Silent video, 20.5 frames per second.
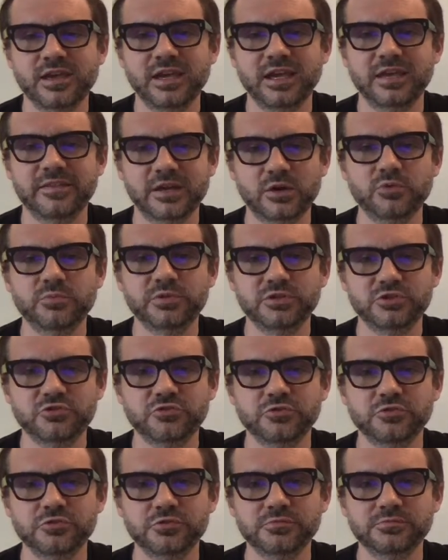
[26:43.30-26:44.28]
and that would be
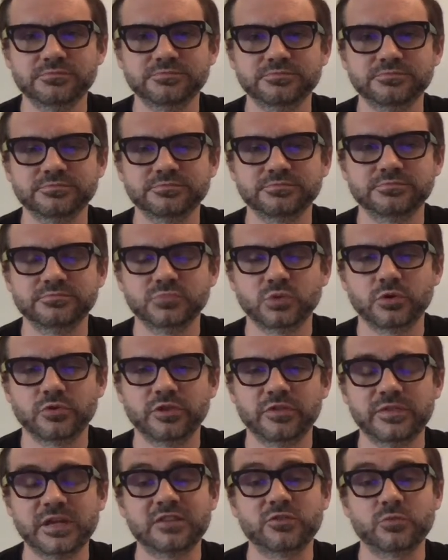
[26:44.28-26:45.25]
true, or
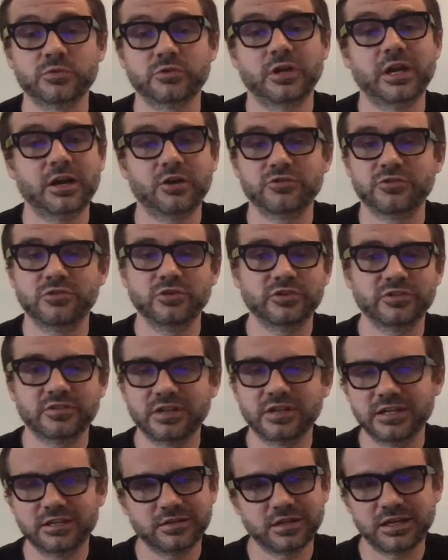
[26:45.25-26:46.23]
that that's what their house looks
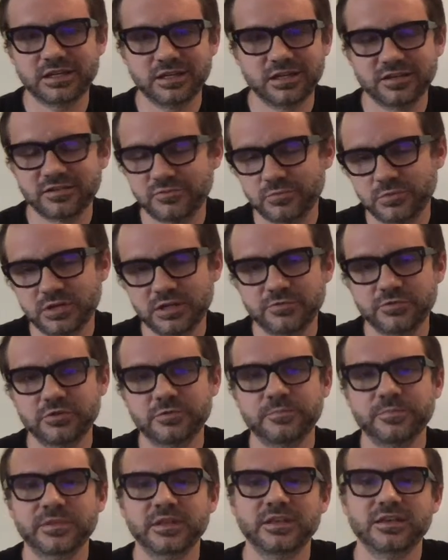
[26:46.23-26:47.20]
like, I guess, whatever.